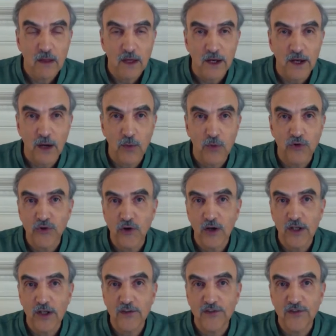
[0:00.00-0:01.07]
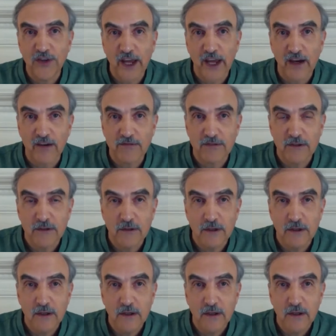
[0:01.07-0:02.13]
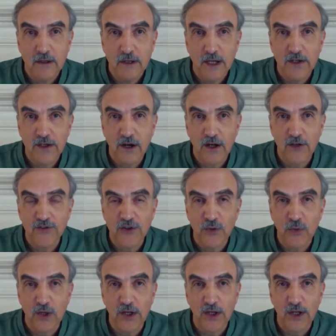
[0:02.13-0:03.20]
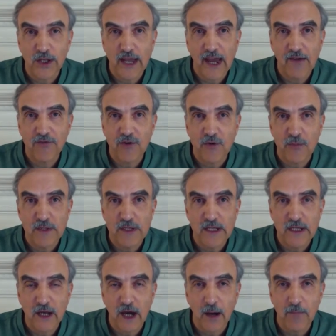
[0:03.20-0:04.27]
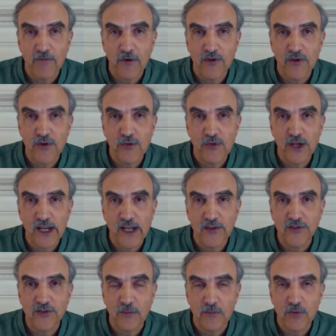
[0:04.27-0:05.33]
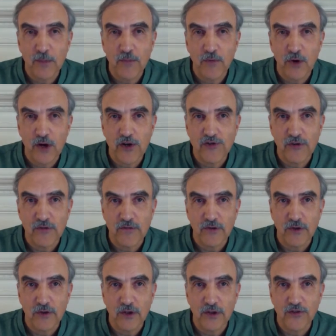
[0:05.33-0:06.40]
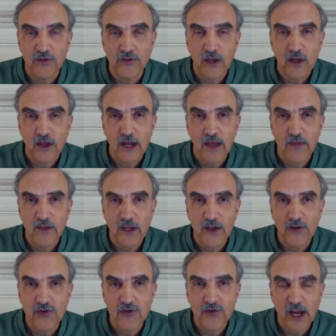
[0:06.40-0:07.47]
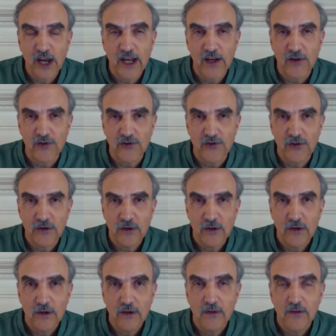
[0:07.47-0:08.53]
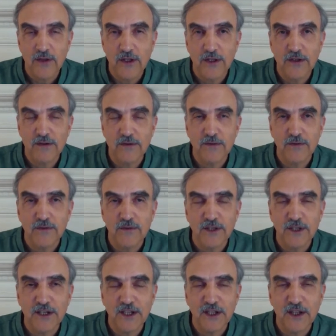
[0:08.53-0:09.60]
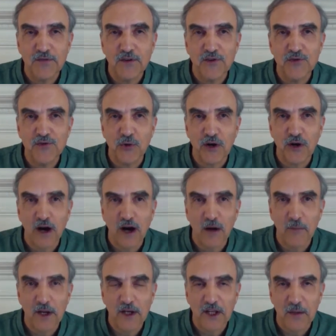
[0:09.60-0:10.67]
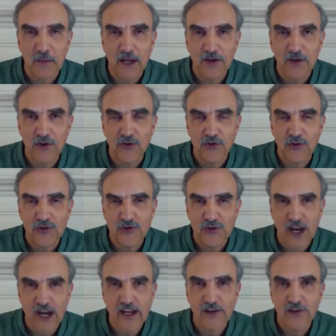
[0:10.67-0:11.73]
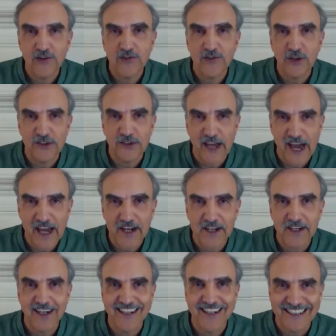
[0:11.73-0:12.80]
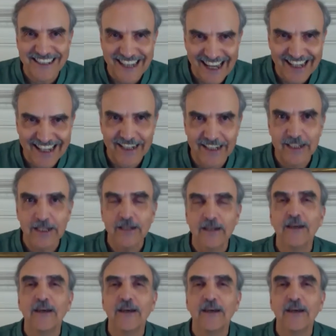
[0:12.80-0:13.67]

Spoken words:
And I was on his staff. And consequently, after being up for 2 days in preparation for this, and they had changed, the individual combat commanders had changed the data again